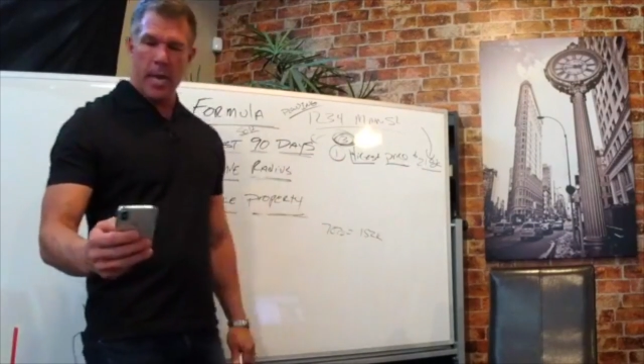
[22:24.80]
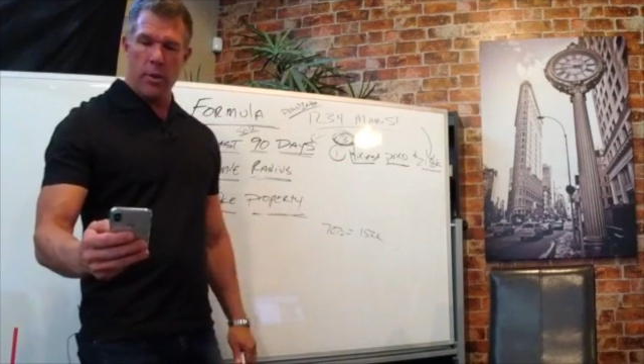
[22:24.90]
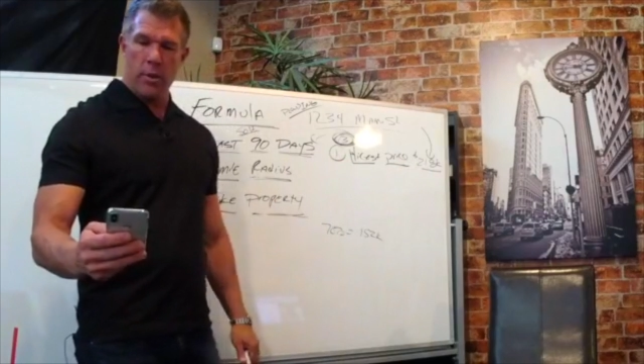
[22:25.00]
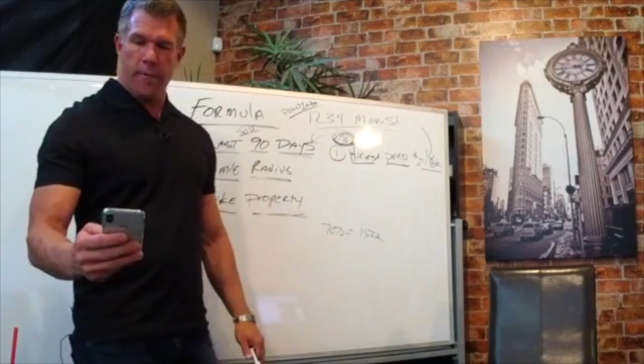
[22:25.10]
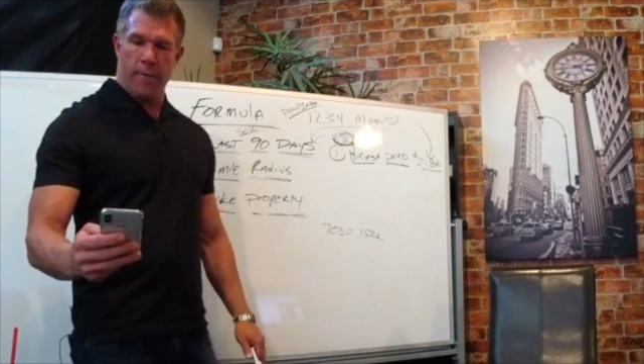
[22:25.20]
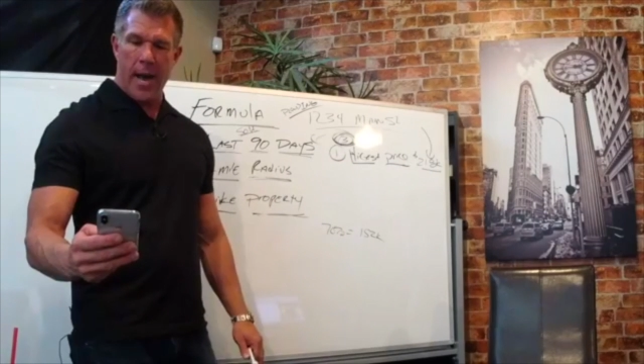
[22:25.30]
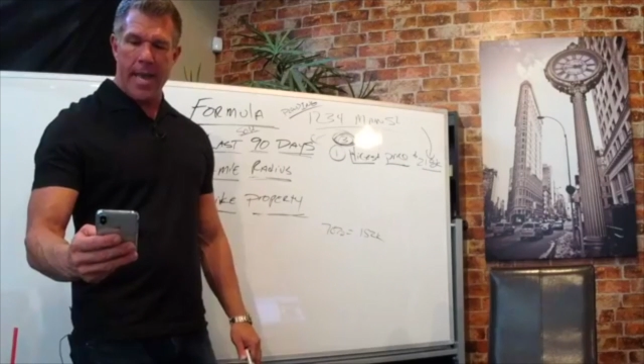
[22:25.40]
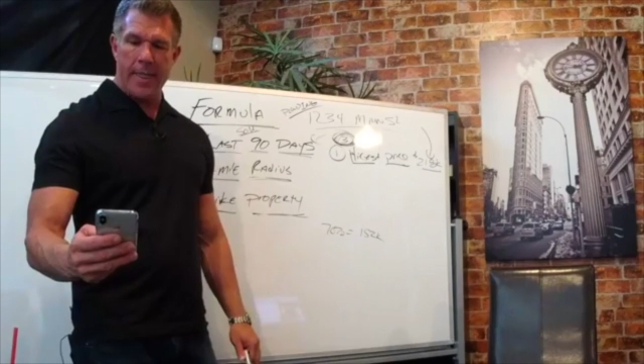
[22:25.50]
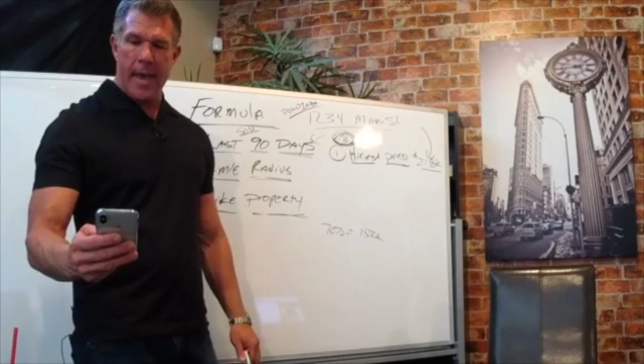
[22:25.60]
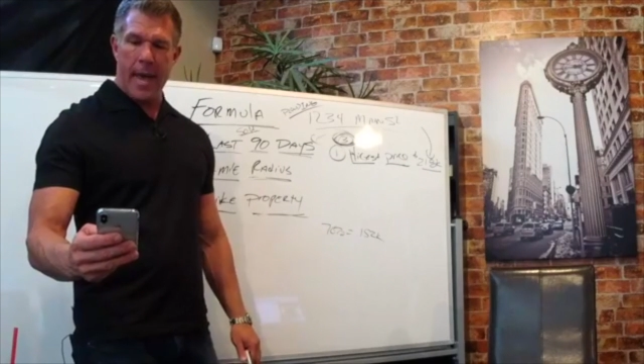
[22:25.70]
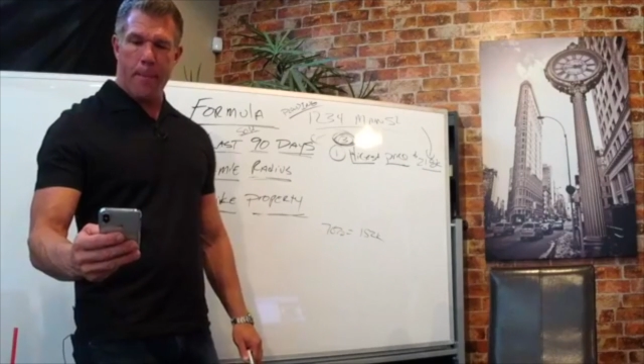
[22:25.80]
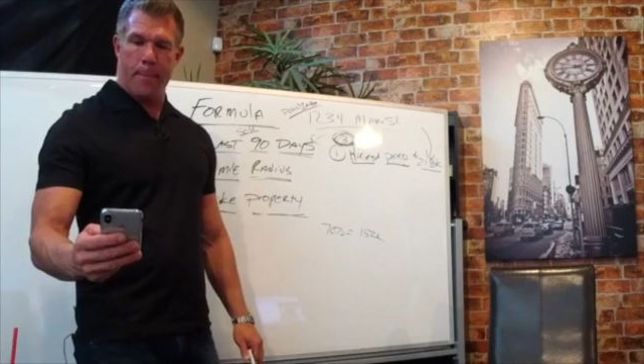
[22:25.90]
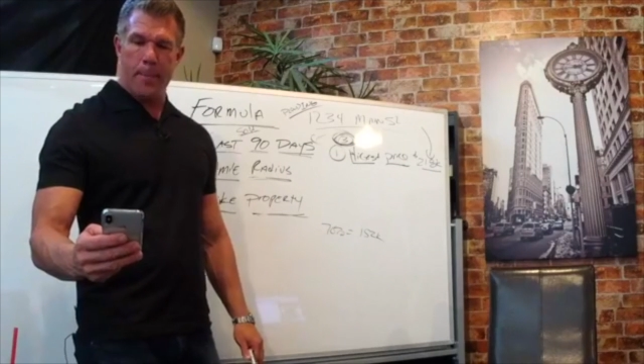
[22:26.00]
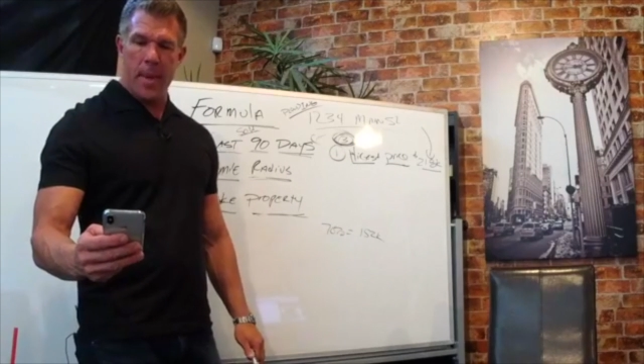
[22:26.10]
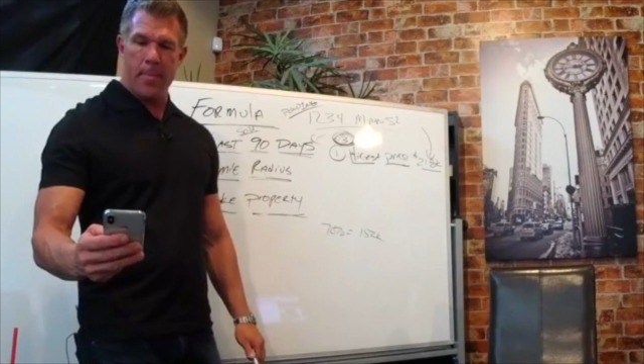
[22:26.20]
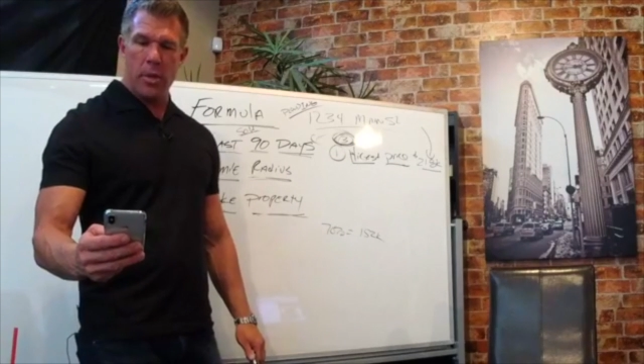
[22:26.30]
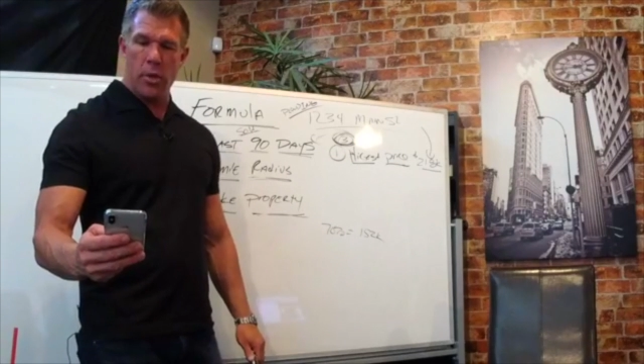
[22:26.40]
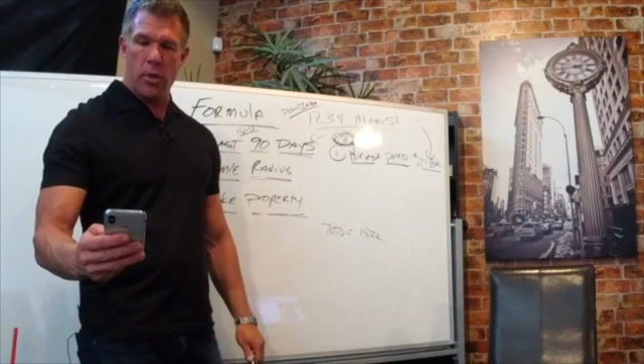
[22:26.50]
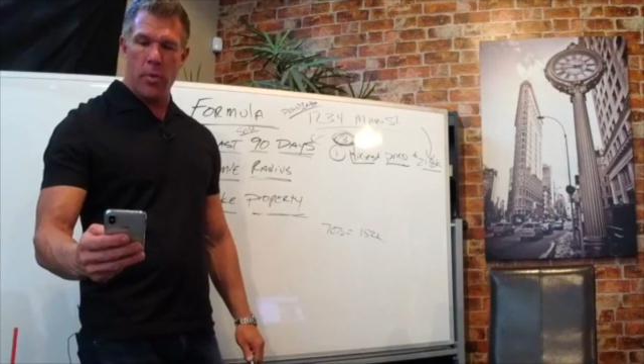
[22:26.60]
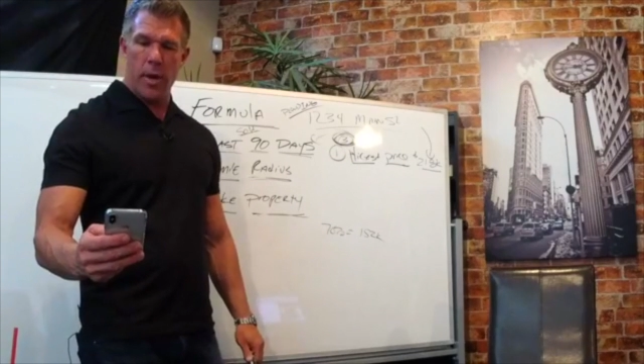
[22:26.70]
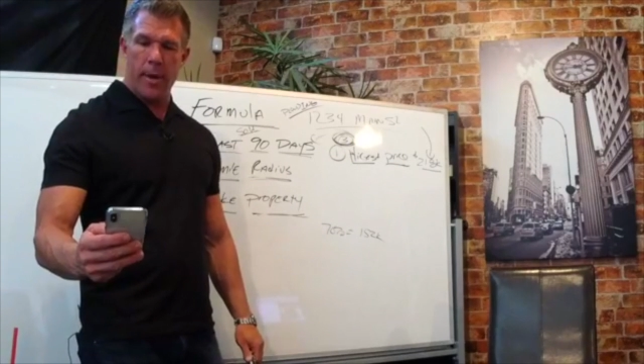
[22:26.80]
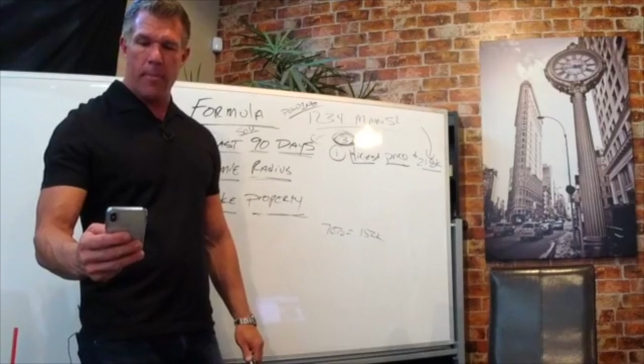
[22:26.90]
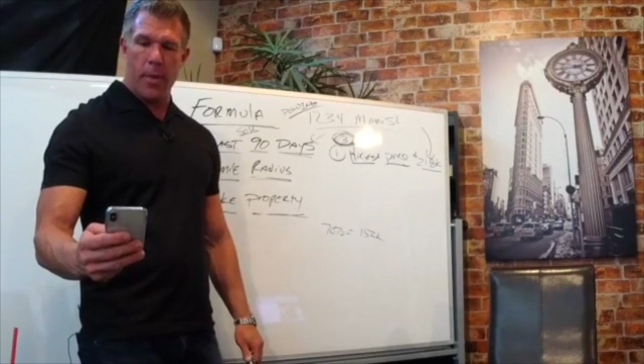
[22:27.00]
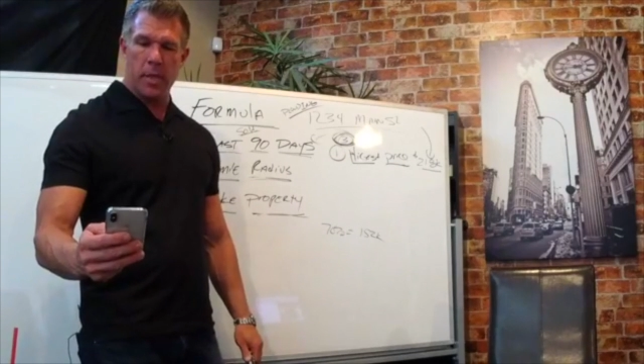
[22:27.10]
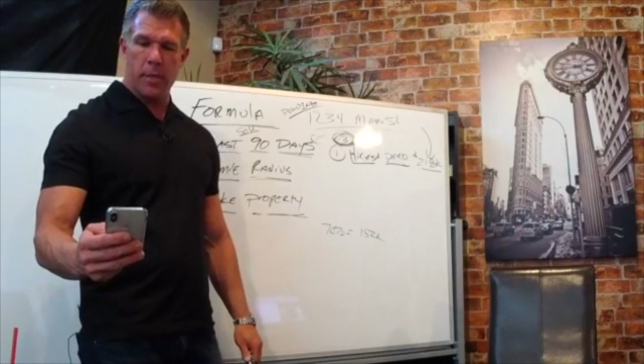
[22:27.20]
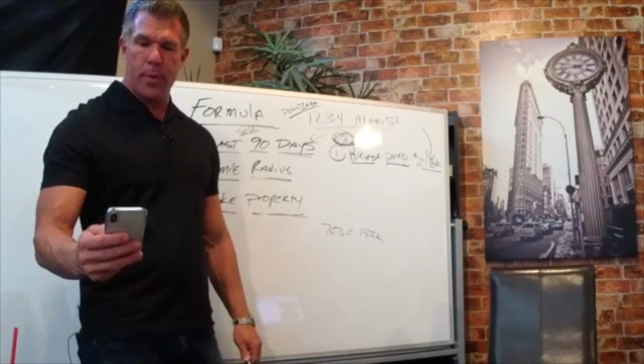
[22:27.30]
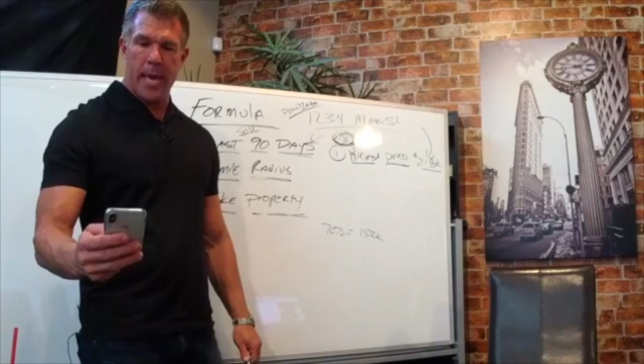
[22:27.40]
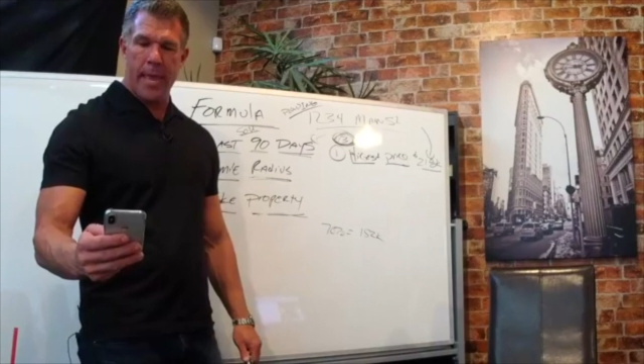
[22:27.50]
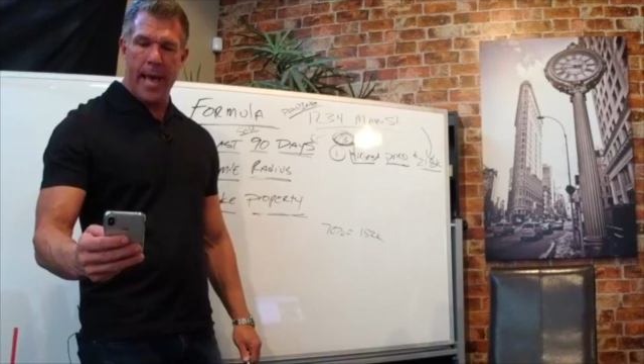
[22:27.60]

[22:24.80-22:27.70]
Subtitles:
and you divide that, you multiply